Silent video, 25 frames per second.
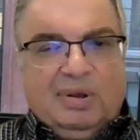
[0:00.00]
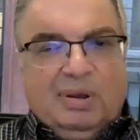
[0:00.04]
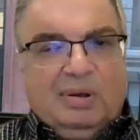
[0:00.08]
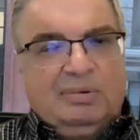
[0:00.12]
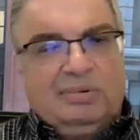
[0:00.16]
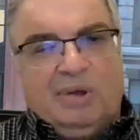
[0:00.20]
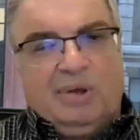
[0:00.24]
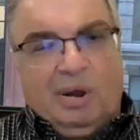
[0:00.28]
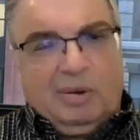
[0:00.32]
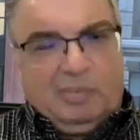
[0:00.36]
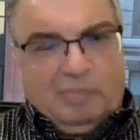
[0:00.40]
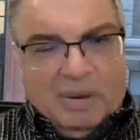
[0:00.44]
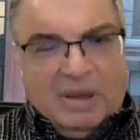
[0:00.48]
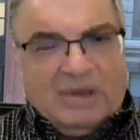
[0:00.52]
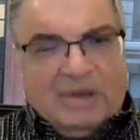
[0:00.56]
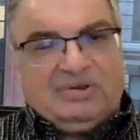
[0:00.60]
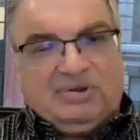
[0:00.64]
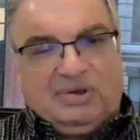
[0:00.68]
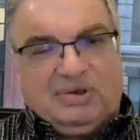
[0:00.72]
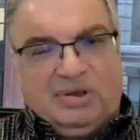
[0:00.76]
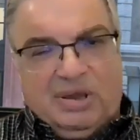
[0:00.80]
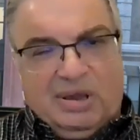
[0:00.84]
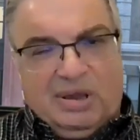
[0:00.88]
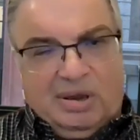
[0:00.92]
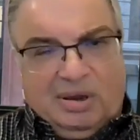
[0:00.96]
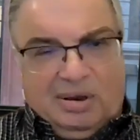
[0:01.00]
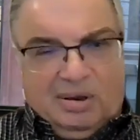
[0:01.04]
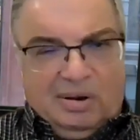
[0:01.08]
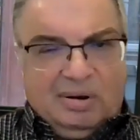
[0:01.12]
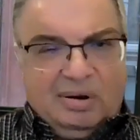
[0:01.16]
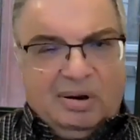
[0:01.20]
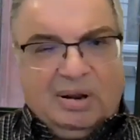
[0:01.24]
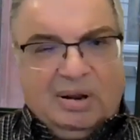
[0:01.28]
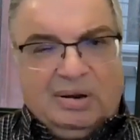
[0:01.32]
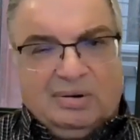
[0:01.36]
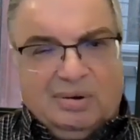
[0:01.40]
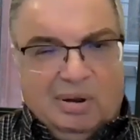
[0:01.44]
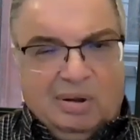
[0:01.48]
they are based here
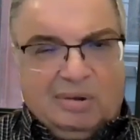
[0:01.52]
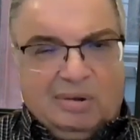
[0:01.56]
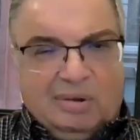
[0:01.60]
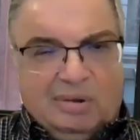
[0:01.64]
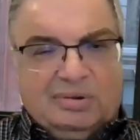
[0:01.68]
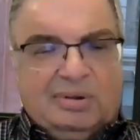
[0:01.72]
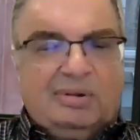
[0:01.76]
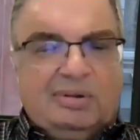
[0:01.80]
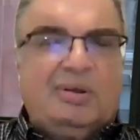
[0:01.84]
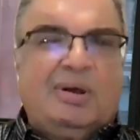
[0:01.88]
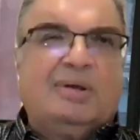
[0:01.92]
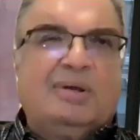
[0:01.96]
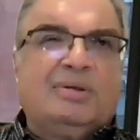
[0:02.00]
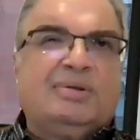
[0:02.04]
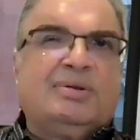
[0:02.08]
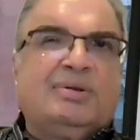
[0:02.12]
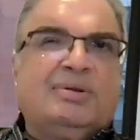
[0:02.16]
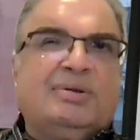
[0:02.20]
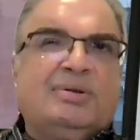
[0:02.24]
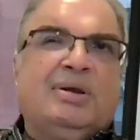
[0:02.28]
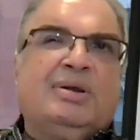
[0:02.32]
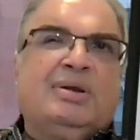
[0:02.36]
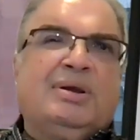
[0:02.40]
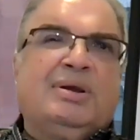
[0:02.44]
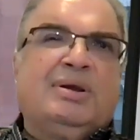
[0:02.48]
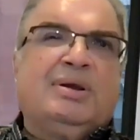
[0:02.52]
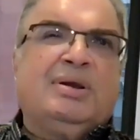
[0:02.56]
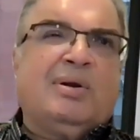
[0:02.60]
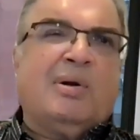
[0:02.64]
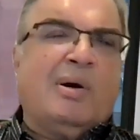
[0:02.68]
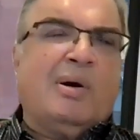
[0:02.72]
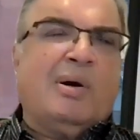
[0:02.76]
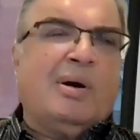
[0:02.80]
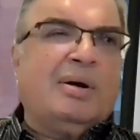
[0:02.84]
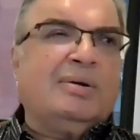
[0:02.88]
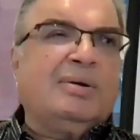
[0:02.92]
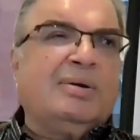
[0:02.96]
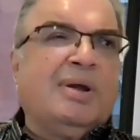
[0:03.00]
and not in
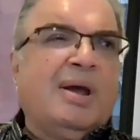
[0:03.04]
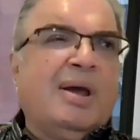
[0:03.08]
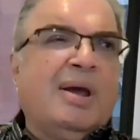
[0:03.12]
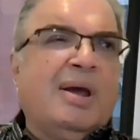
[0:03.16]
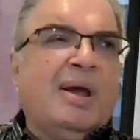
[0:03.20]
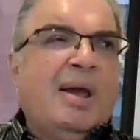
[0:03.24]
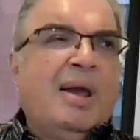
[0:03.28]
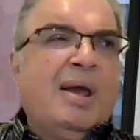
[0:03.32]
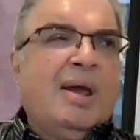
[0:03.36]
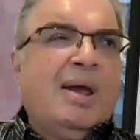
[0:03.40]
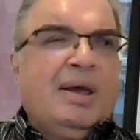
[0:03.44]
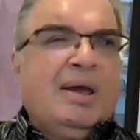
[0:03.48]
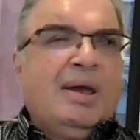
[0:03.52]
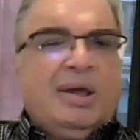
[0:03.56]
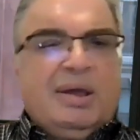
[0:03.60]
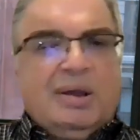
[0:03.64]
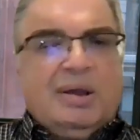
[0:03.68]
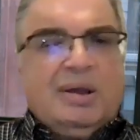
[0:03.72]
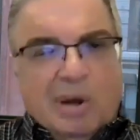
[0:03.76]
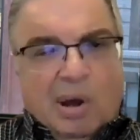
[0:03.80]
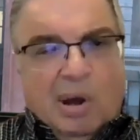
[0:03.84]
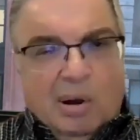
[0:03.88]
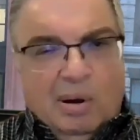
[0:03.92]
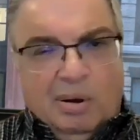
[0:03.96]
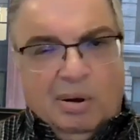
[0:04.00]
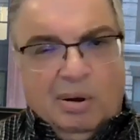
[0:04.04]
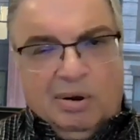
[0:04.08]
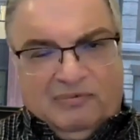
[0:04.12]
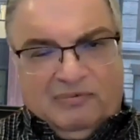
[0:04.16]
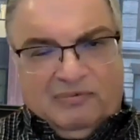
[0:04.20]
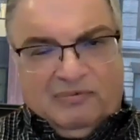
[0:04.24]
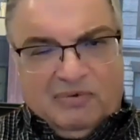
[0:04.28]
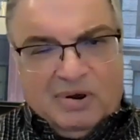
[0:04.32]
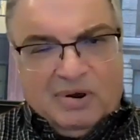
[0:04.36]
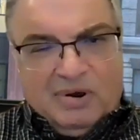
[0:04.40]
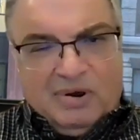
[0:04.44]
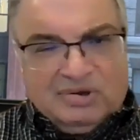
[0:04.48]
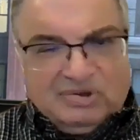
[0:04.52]
Iran. In our
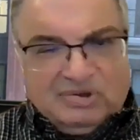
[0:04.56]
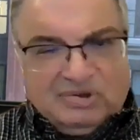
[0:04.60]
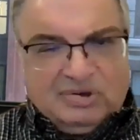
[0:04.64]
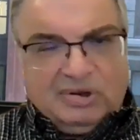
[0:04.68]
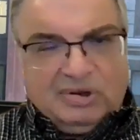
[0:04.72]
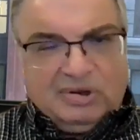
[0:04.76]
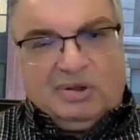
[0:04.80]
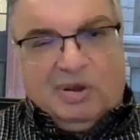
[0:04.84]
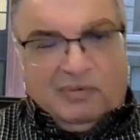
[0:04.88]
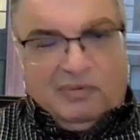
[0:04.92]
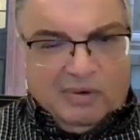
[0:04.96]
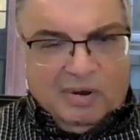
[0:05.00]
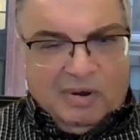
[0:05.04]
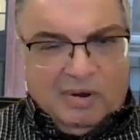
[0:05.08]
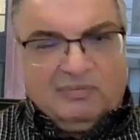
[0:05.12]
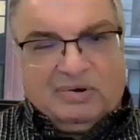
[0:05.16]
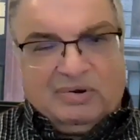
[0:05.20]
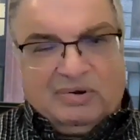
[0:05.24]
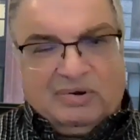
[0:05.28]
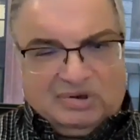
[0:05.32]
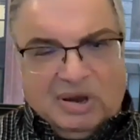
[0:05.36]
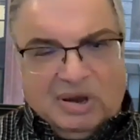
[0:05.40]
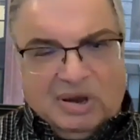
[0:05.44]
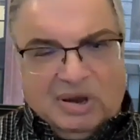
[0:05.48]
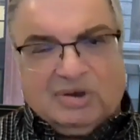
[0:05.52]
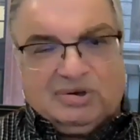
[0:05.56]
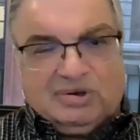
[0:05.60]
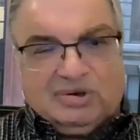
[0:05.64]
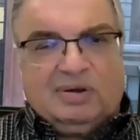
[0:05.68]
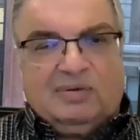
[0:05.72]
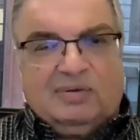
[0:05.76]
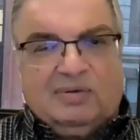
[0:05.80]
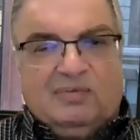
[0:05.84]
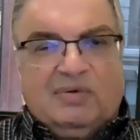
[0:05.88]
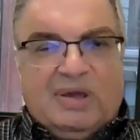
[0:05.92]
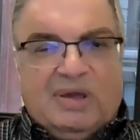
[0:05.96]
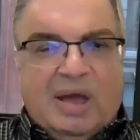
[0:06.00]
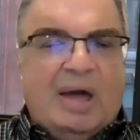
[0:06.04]
first set of
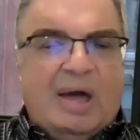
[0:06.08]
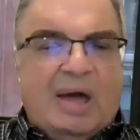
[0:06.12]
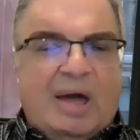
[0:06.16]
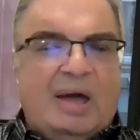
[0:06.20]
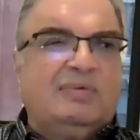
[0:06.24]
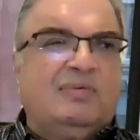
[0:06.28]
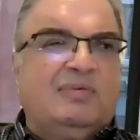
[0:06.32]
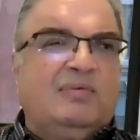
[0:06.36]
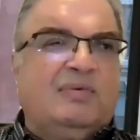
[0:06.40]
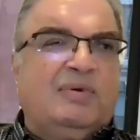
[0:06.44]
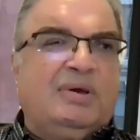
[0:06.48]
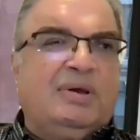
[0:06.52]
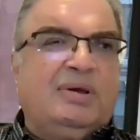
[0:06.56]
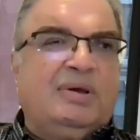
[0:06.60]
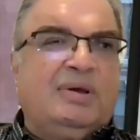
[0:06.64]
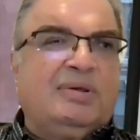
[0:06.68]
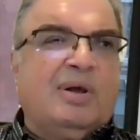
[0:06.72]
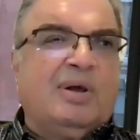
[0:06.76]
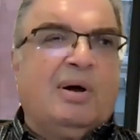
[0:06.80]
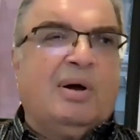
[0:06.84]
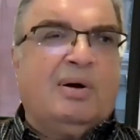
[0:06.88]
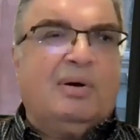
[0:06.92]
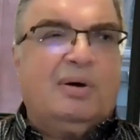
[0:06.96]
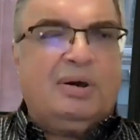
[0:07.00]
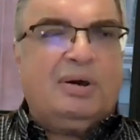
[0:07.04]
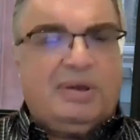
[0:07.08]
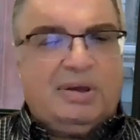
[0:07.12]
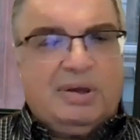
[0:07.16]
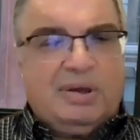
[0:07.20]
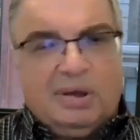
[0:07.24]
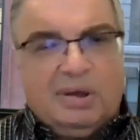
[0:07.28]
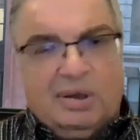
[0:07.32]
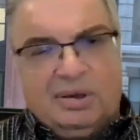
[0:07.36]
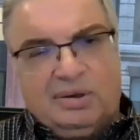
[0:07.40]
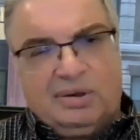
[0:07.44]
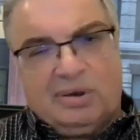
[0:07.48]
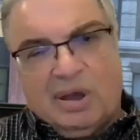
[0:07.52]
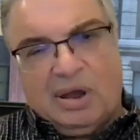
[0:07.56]
conversation we had with
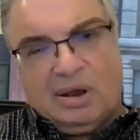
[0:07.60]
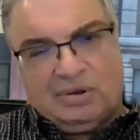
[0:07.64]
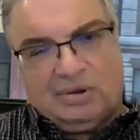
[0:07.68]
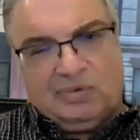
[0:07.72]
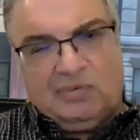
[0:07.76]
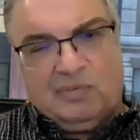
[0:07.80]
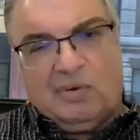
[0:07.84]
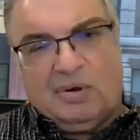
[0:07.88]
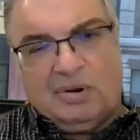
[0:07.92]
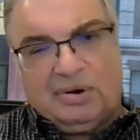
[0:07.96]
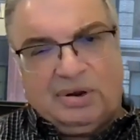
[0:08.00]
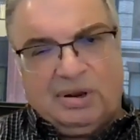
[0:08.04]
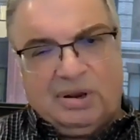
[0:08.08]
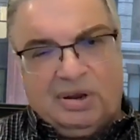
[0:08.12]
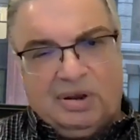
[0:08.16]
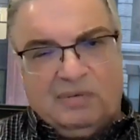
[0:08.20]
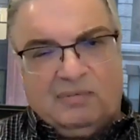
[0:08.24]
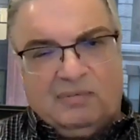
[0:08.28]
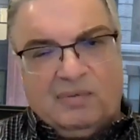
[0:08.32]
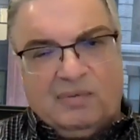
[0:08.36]
Aghay Kardwani